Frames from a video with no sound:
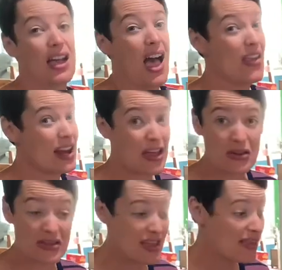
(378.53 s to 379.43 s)
And then
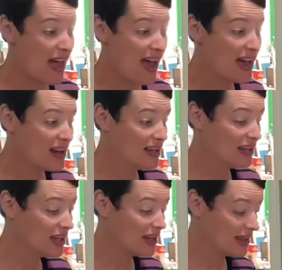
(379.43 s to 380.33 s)
other than that,
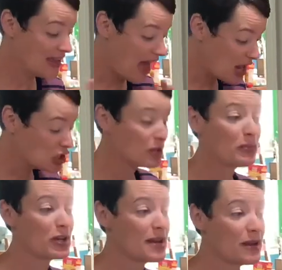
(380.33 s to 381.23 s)
that should
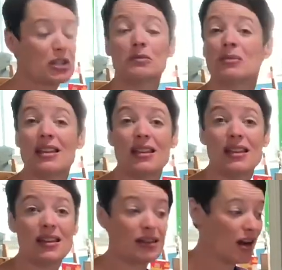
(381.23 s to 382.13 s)
pretty much
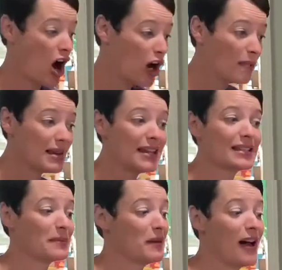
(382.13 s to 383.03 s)
be our meat
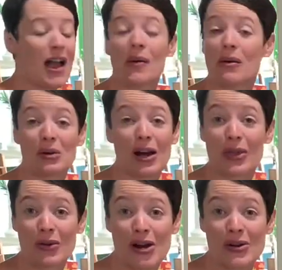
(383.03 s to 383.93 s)
supply while we're on
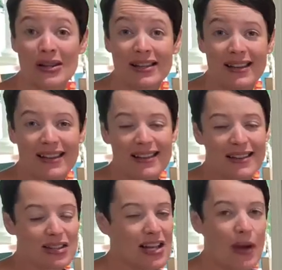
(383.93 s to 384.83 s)
the road.
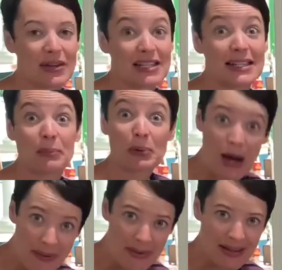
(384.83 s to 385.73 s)
So now we just need to
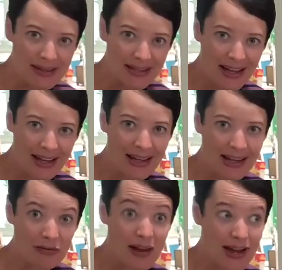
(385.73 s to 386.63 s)
prep it and get
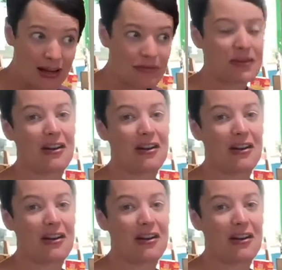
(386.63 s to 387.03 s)
it ready for the